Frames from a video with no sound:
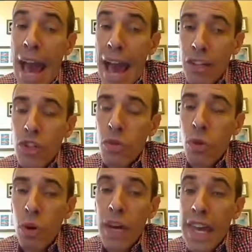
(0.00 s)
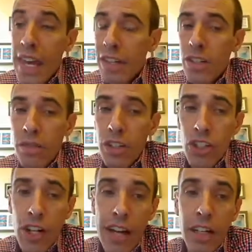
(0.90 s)
actual age of the
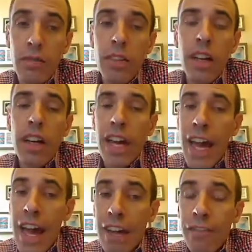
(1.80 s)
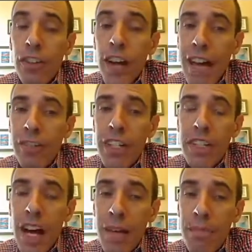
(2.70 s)
strata. And for every
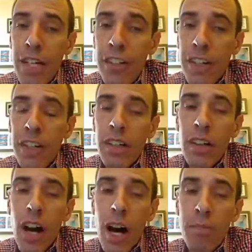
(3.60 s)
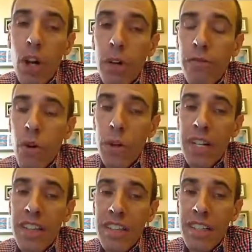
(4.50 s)
time period going forward
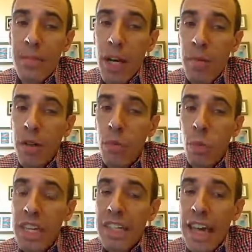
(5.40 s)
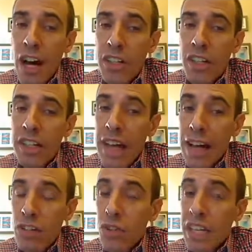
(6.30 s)
in this experiment, we can calculate
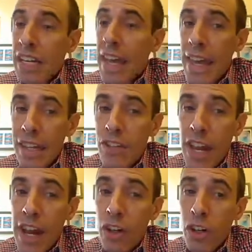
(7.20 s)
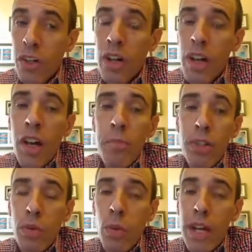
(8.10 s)
actually an age error
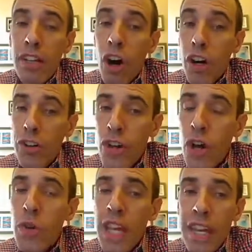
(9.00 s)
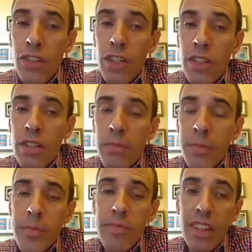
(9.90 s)
between our known ages
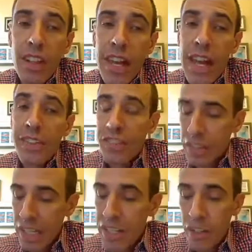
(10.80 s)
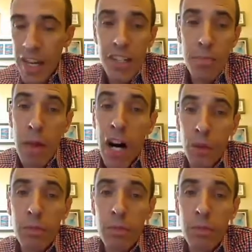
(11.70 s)
and the linear age model.